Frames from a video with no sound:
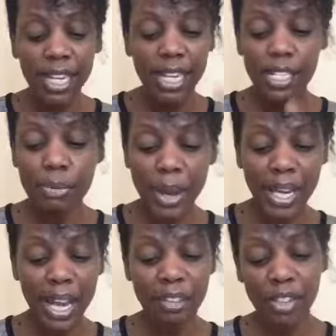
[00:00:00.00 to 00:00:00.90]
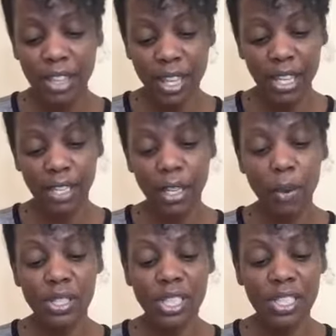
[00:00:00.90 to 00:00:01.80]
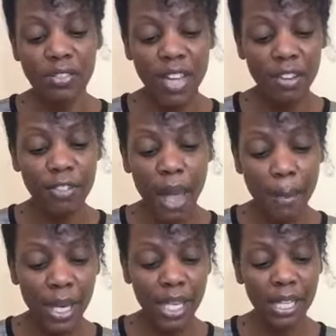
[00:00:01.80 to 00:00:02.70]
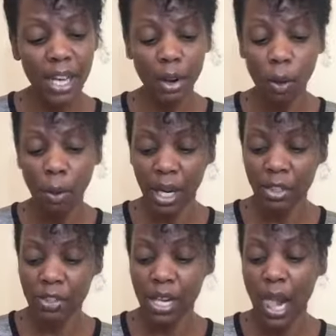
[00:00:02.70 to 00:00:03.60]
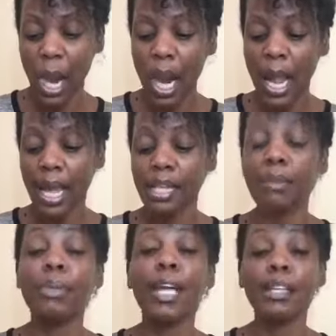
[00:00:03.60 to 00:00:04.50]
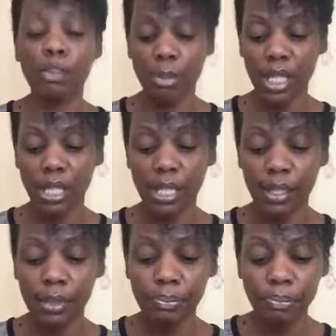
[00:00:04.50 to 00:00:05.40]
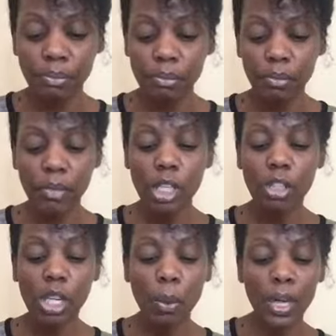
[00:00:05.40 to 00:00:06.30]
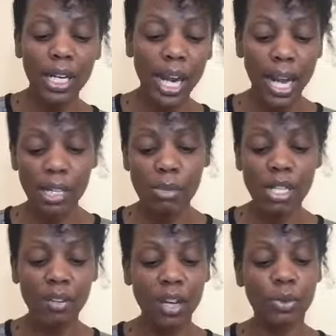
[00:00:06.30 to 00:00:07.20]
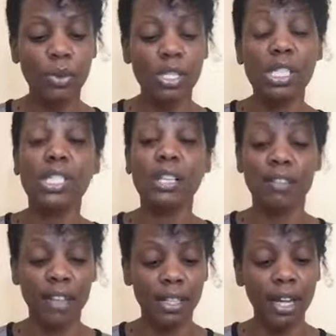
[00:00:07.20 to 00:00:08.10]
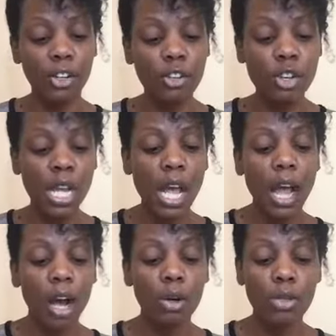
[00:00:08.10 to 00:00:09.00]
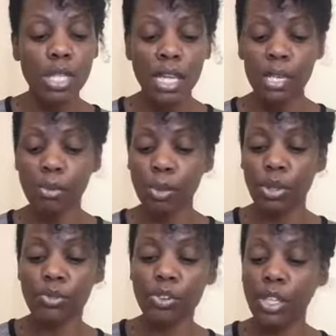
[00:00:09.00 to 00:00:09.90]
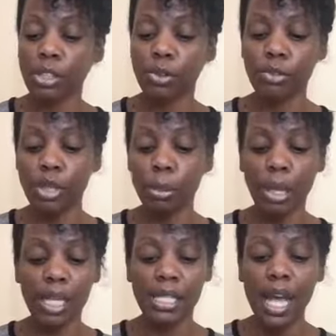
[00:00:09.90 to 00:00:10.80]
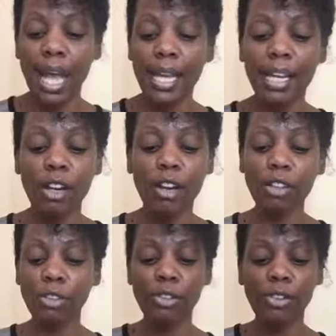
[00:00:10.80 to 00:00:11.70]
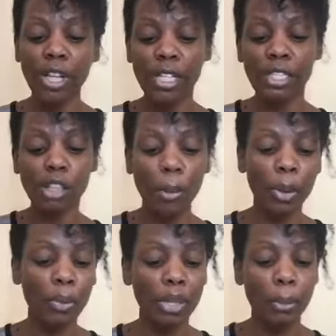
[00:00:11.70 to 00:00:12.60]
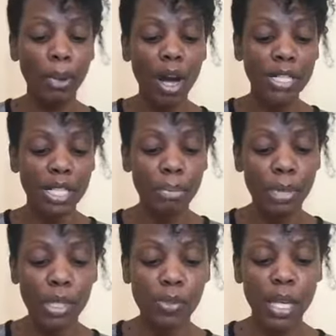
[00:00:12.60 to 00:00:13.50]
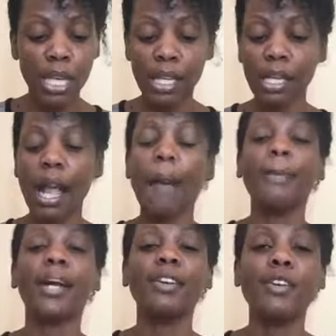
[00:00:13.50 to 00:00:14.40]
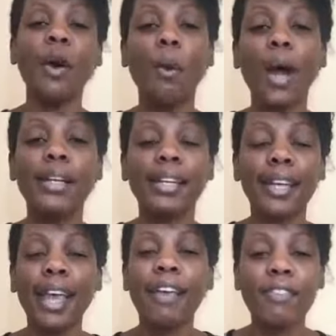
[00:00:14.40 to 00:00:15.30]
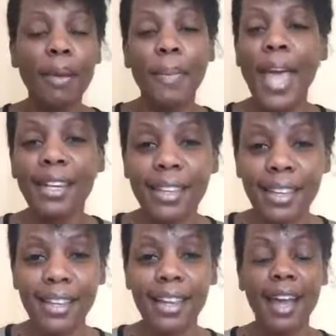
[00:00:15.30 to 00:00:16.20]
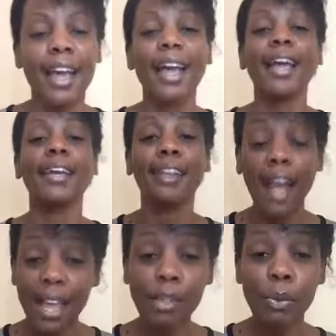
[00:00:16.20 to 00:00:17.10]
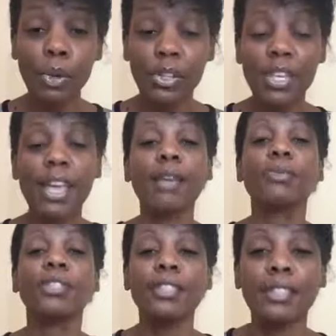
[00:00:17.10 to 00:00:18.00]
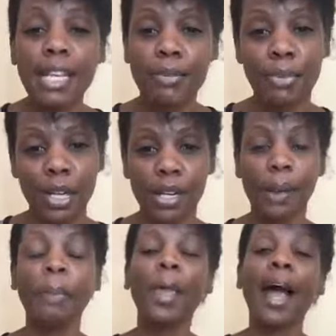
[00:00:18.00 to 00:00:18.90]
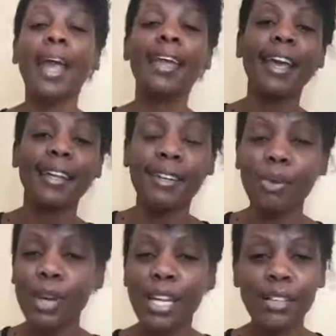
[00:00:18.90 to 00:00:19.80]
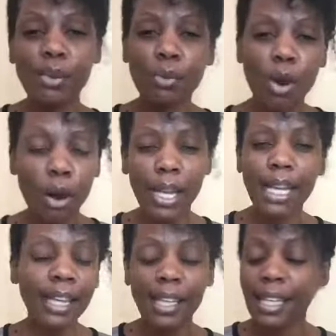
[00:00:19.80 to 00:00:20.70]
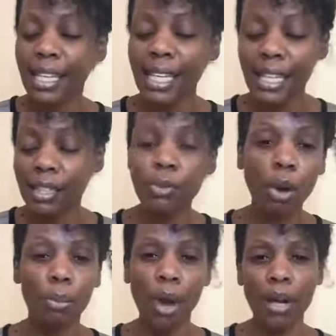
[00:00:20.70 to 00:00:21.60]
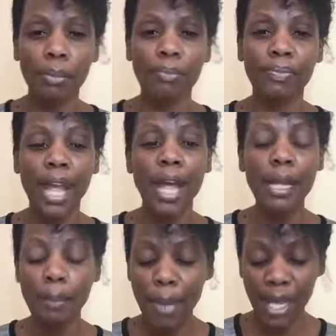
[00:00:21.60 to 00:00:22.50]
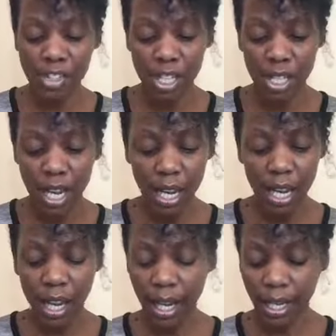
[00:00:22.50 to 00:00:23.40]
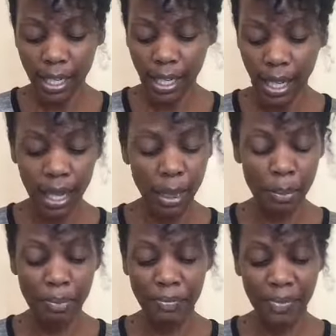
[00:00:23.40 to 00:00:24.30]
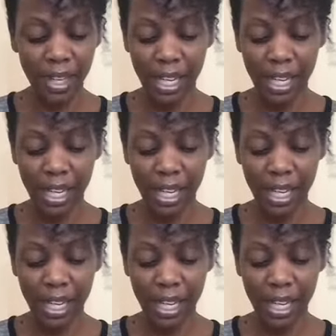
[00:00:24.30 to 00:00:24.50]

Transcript: he had spent everything there was a severe famine in that whole country and he began to be in need so he went and hired himself out to a citizen of that country who sent him to his fields to feed pigs he longed to fill his stomach with the pods that the pigs were eating, but no one gave him anything. In other words, he was desperate. He had hit rock. He, he, he hit rock bottom. Imagine, uh, um,